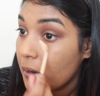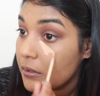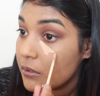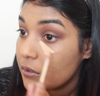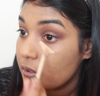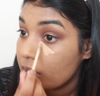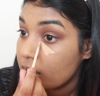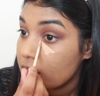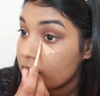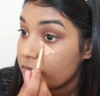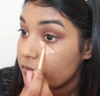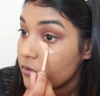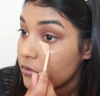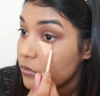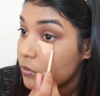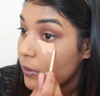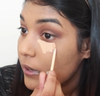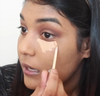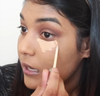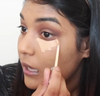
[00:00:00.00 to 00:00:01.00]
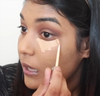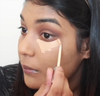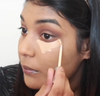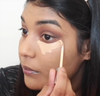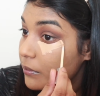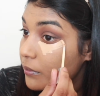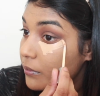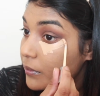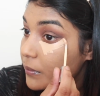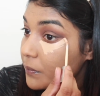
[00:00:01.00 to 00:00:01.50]
you guys ever just wake up
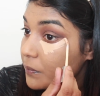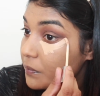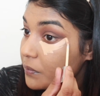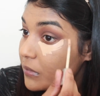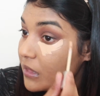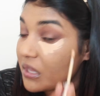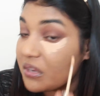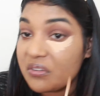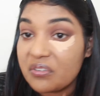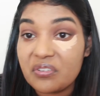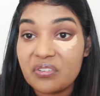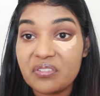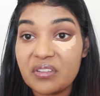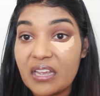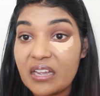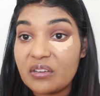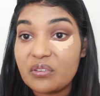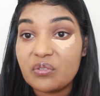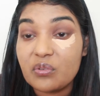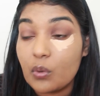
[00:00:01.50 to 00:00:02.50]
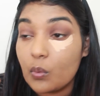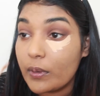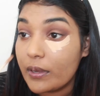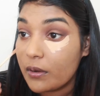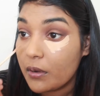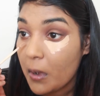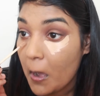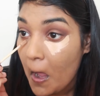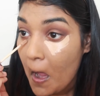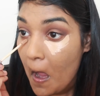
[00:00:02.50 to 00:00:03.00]
and you're just extra
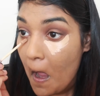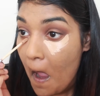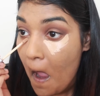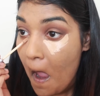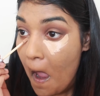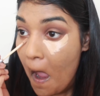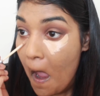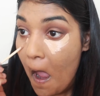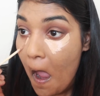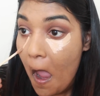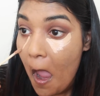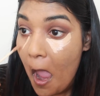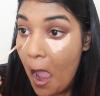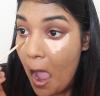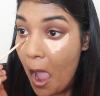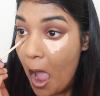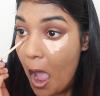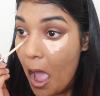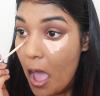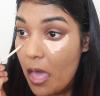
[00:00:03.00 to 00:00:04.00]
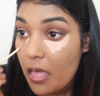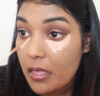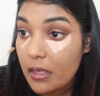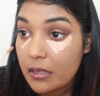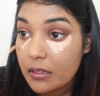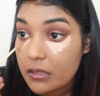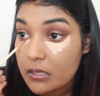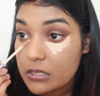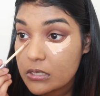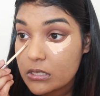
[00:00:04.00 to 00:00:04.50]
weird? I
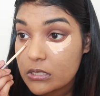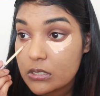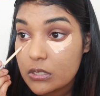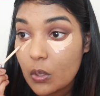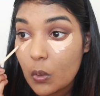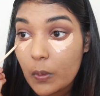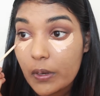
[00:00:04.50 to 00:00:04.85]
think this is the